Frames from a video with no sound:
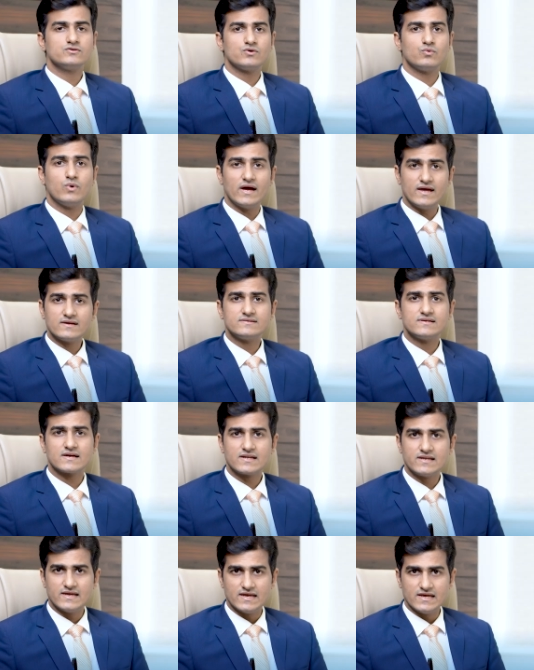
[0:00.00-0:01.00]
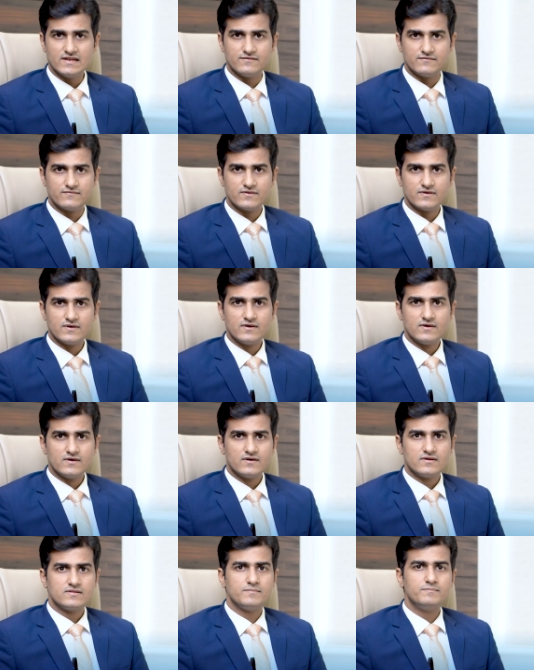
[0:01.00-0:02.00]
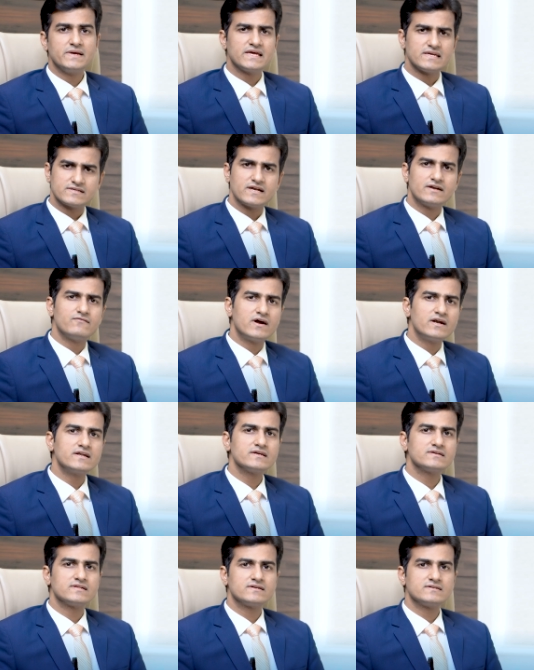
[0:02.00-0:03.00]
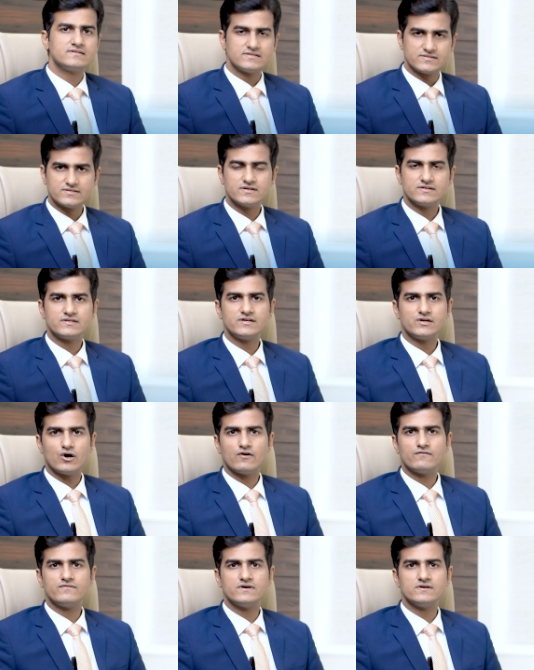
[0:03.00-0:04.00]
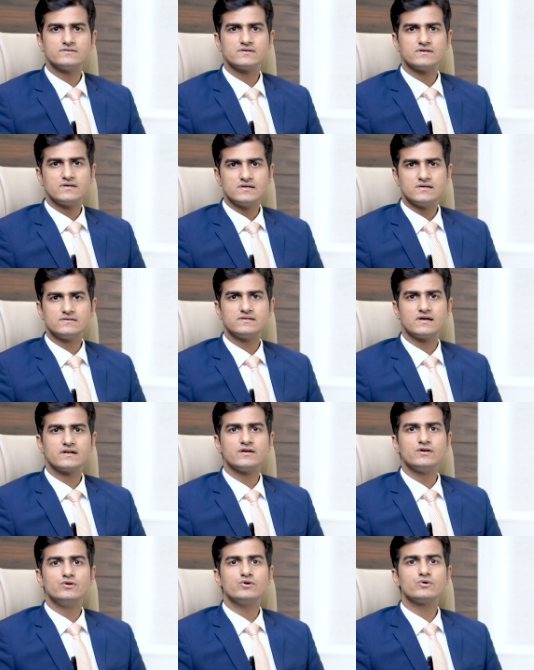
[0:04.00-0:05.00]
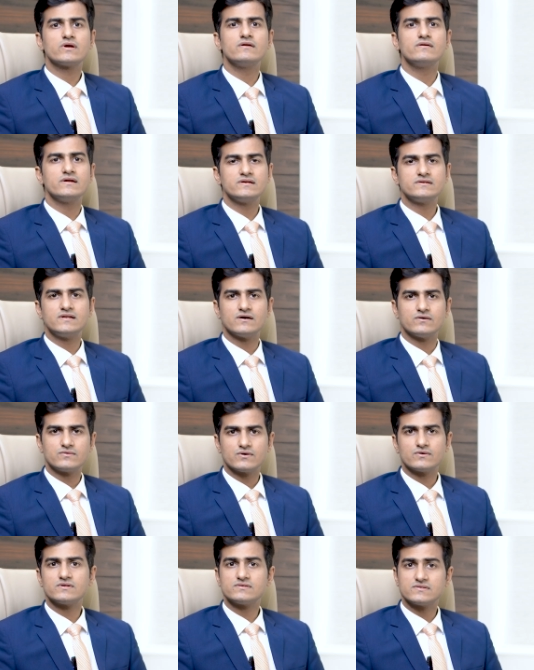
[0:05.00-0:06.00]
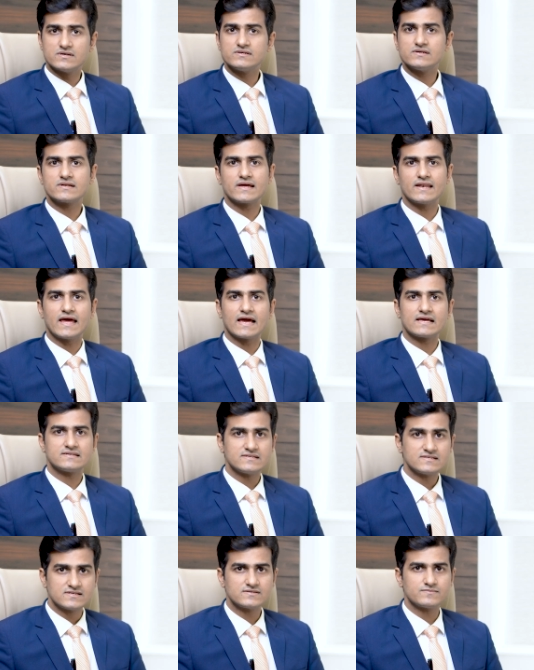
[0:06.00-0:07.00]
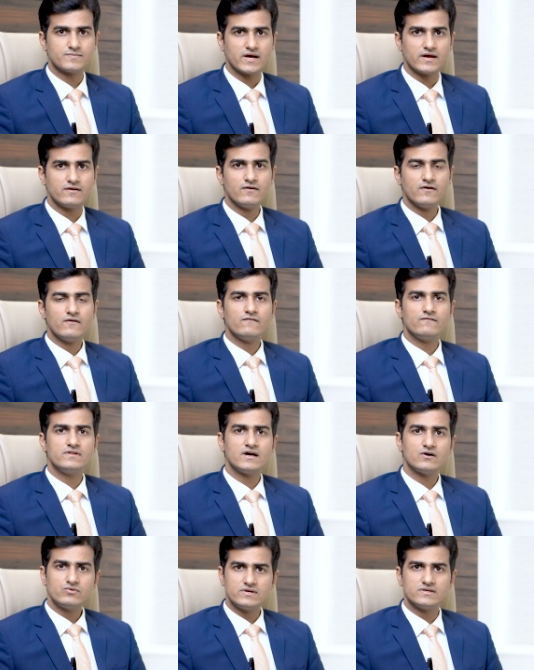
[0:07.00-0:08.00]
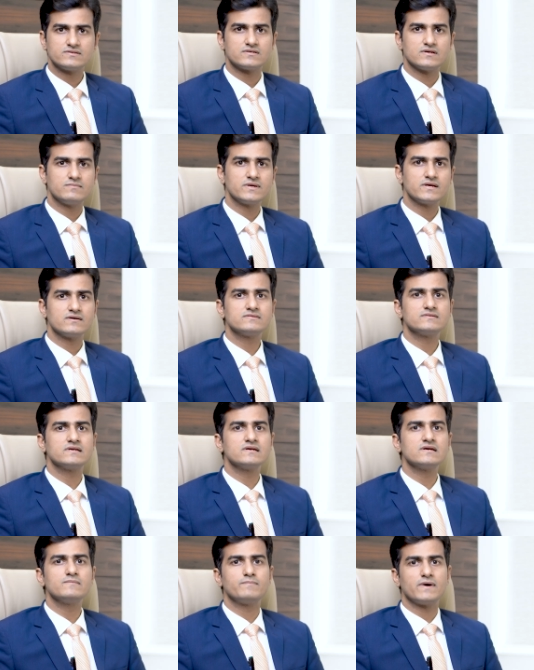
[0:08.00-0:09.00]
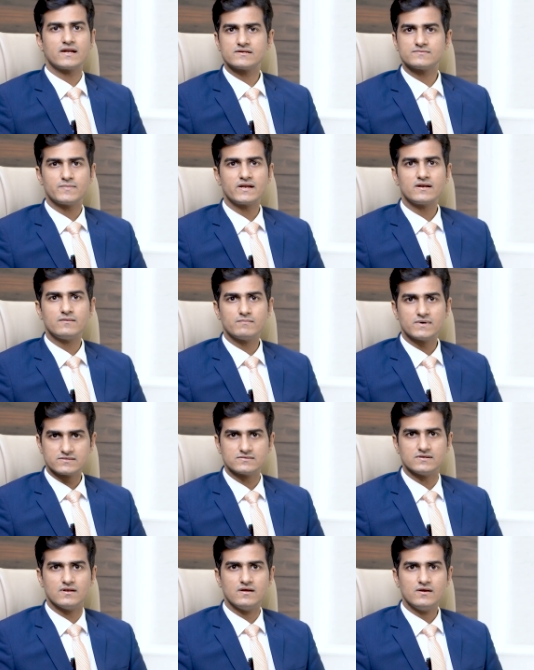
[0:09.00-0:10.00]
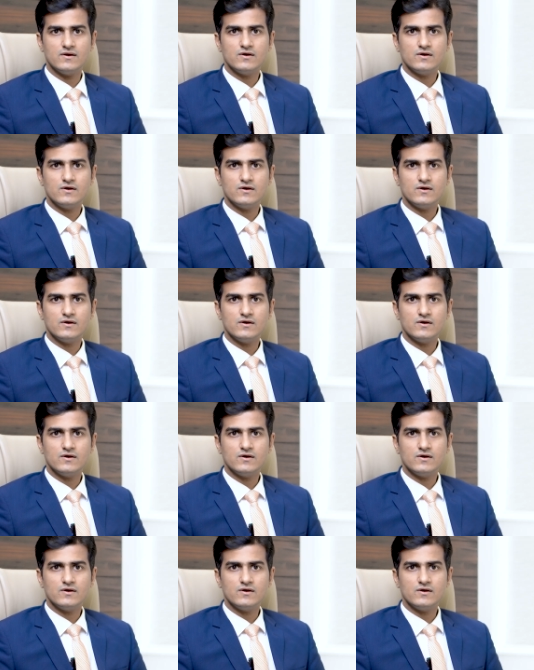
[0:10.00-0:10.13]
So why exactly ALIF? The biggest advantage that this surgery offers is that you can reach down or the surgeon can access the spine without disturbing a single paraspinal muscle.